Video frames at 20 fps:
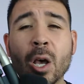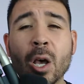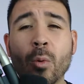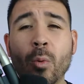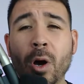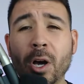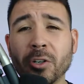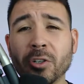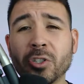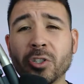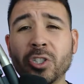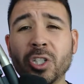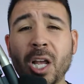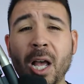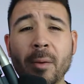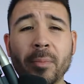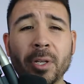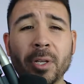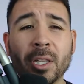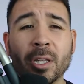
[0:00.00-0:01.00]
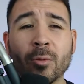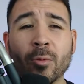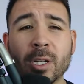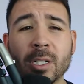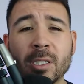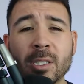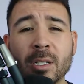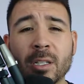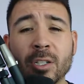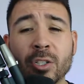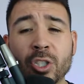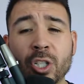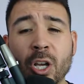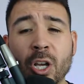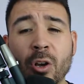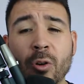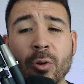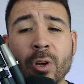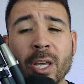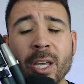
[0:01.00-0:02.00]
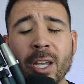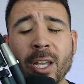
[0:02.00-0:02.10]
while you're shopping the rest of the show.